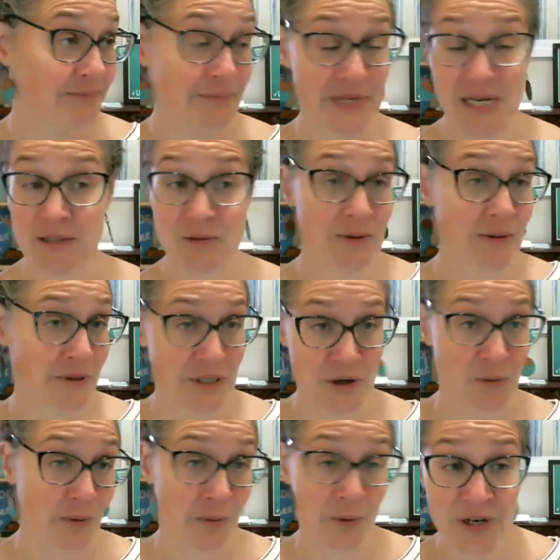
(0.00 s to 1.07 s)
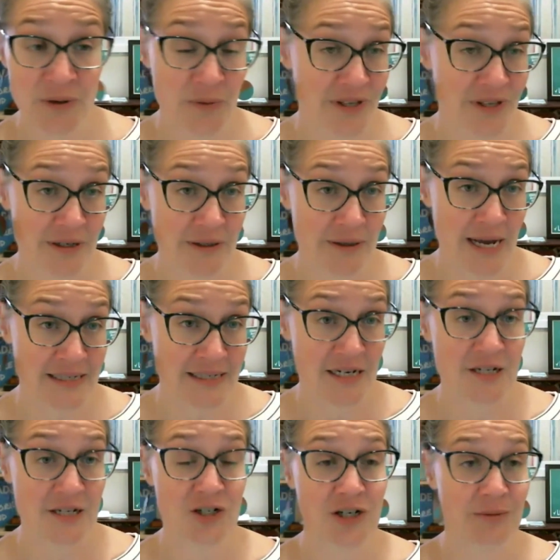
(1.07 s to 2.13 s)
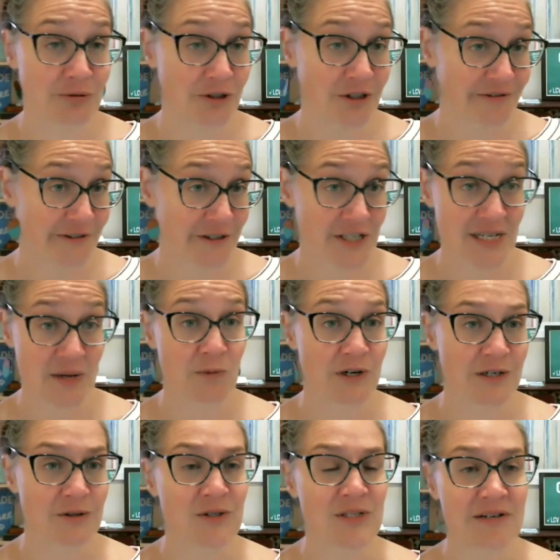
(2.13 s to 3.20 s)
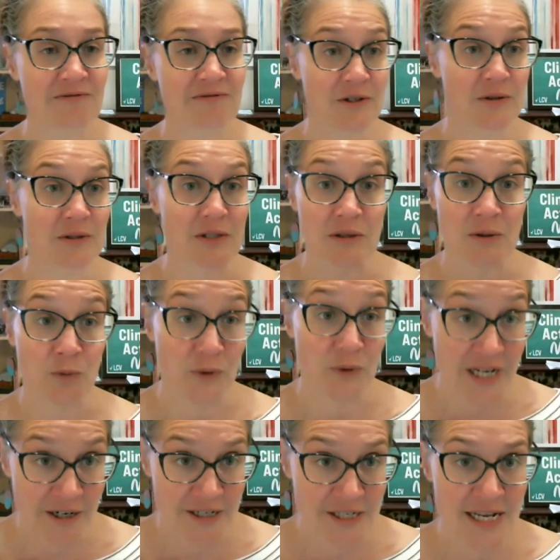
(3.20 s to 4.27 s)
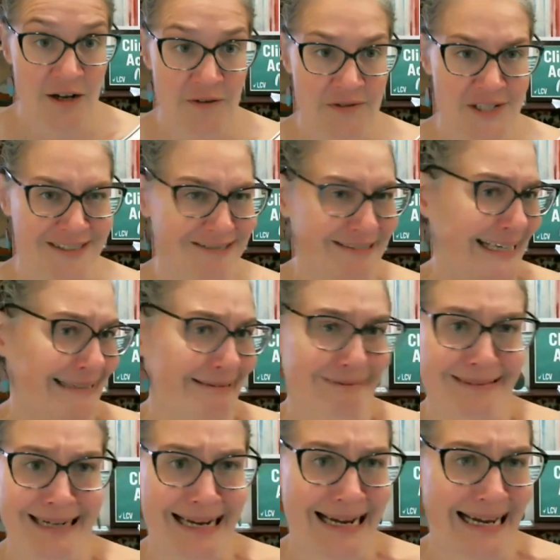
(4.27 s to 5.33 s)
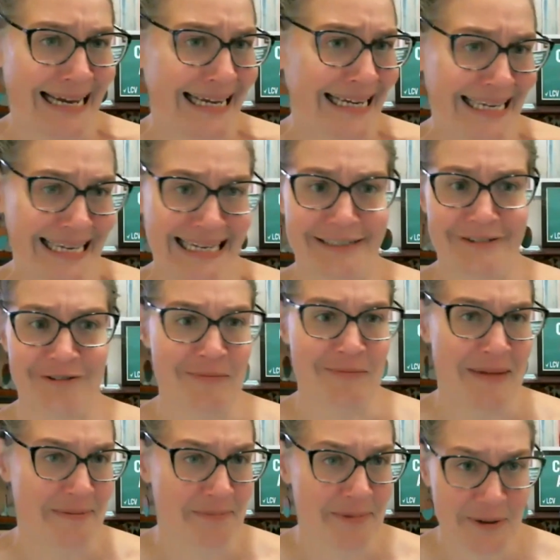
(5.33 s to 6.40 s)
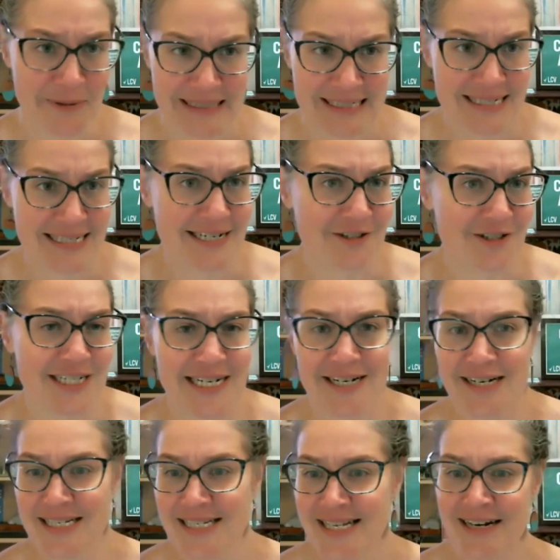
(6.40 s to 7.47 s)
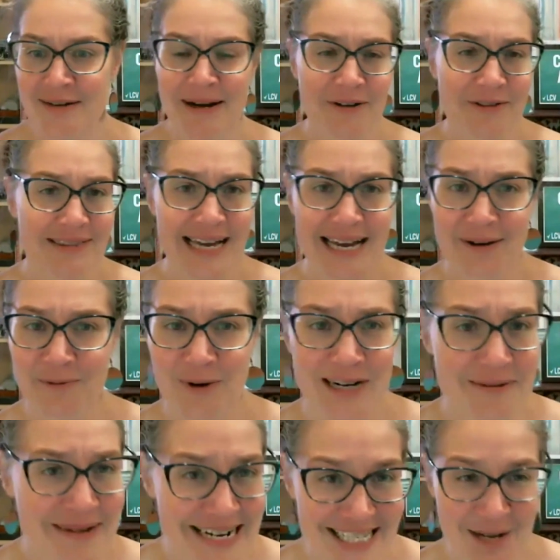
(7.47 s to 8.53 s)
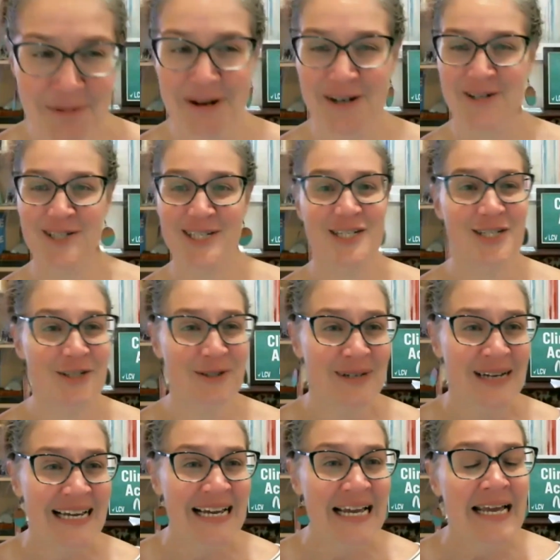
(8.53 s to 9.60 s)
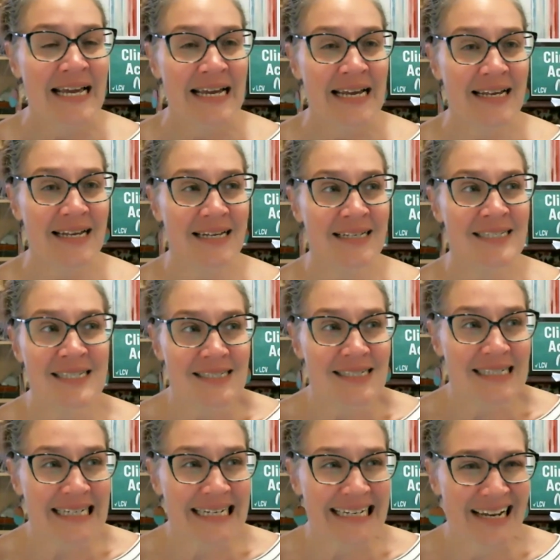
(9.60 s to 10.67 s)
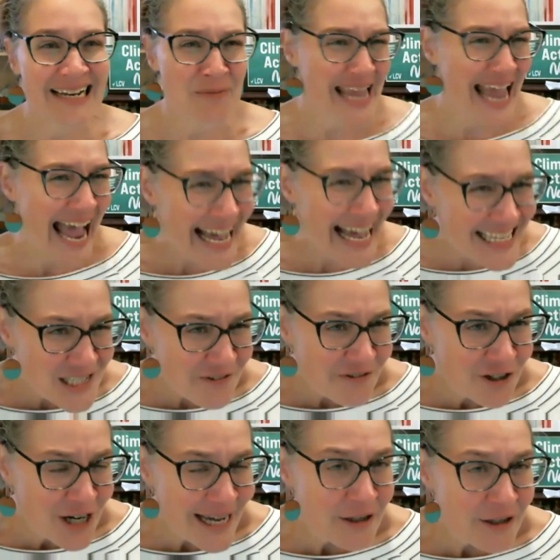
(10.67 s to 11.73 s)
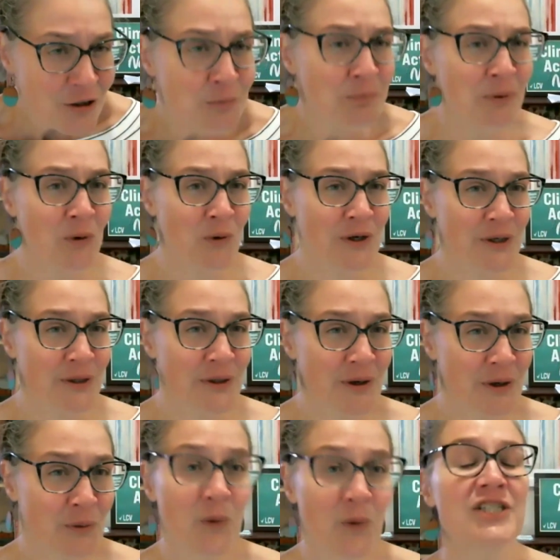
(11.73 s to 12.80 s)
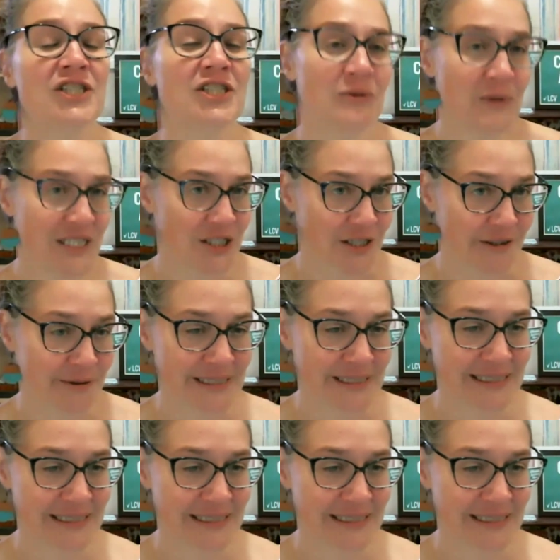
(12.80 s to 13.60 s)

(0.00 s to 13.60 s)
because we're working with as an interpreter for someone who's confused, or we ourselves are like, I can't remember what the secretary said about that. What am I supposed to do? Can we ask for help, or what should we do?